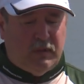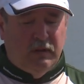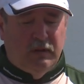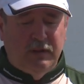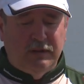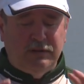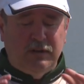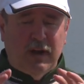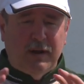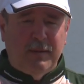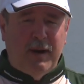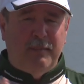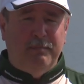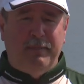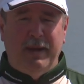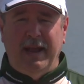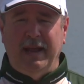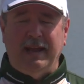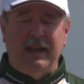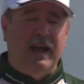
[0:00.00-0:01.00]
Let's talk about
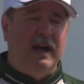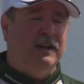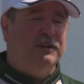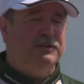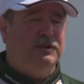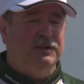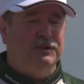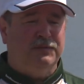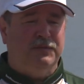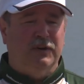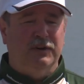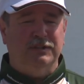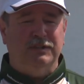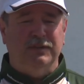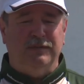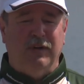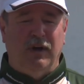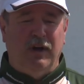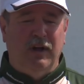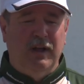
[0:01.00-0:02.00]
baitcasters first
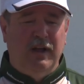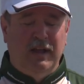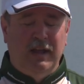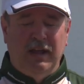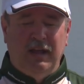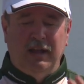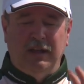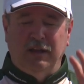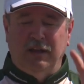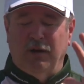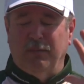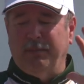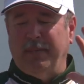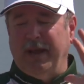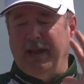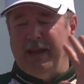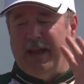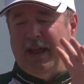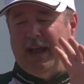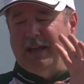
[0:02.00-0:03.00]
of all. You know,
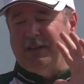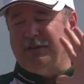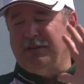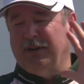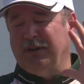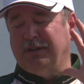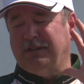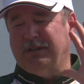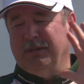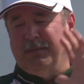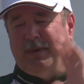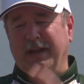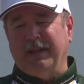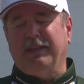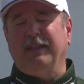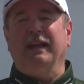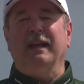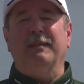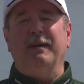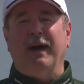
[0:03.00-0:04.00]
baitcasters, the big
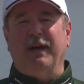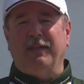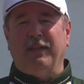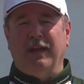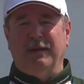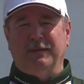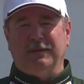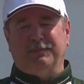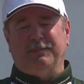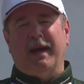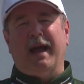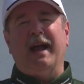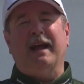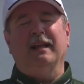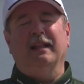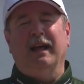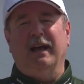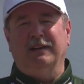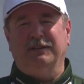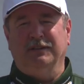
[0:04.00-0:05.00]
thing about them is
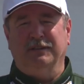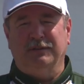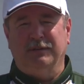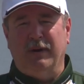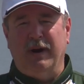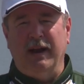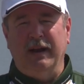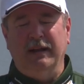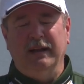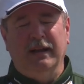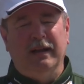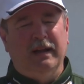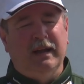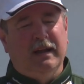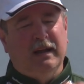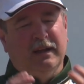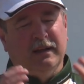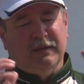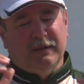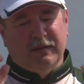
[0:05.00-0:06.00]
backlashes, right?
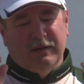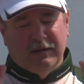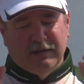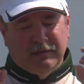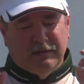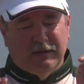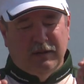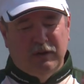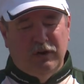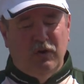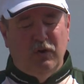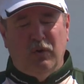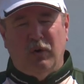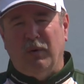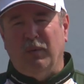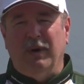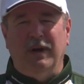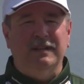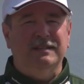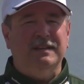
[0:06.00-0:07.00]
The
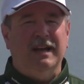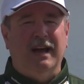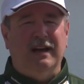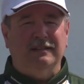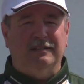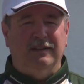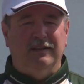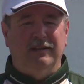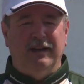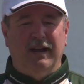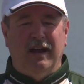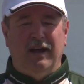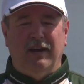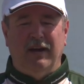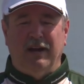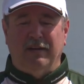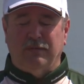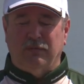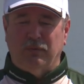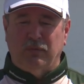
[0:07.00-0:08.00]
newer ones out there now
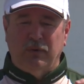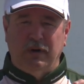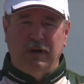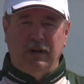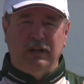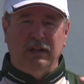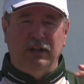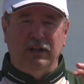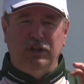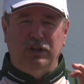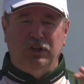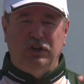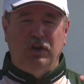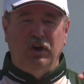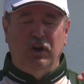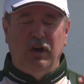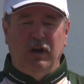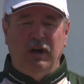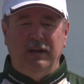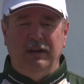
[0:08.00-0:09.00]
have really
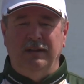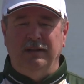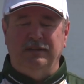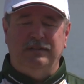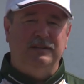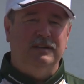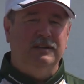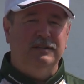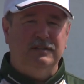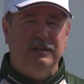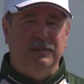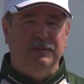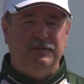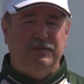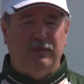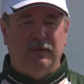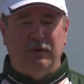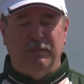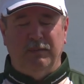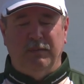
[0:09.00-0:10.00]
good systems
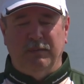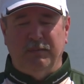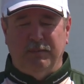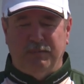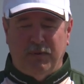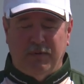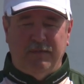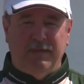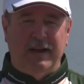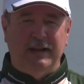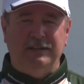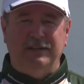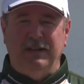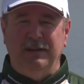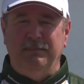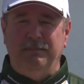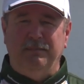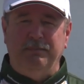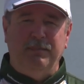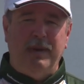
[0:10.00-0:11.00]
for
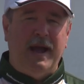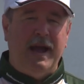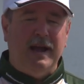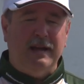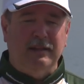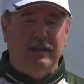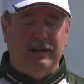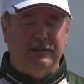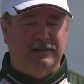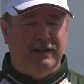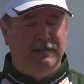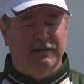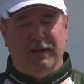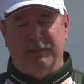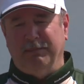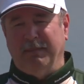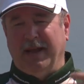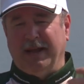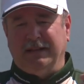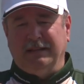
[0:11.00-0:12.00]
preventing backlash. They've
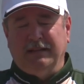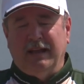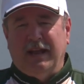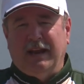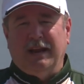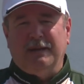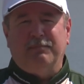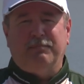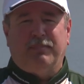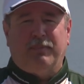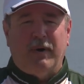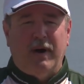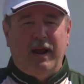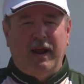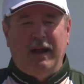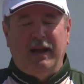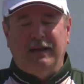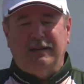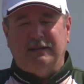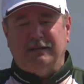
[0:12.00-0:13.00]
got magnetic
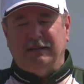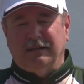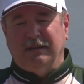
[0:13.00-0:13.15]
brakes